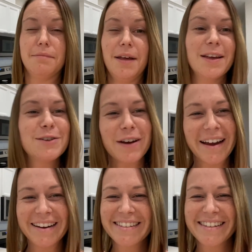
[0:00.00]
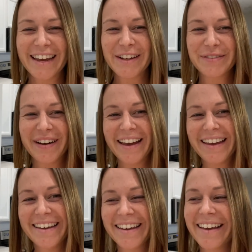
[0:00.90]
trying to stay
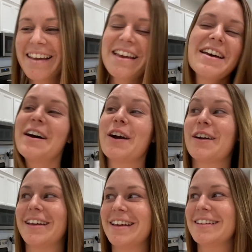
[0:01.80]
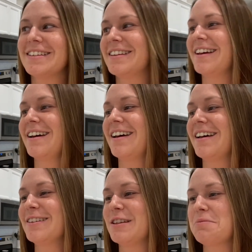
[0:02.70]
awake or get uh,
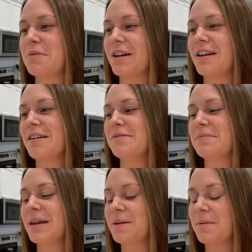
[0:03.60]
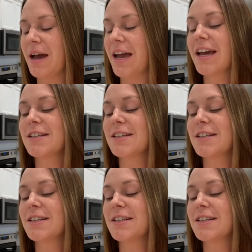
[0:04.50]
to the point of being awake,